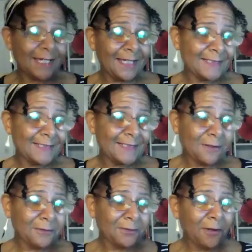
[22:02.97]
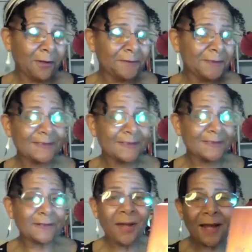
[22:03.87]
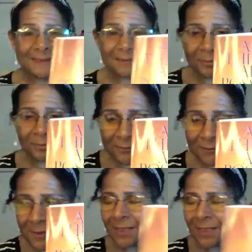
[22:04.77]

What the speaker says: It's called All Things Are Possible.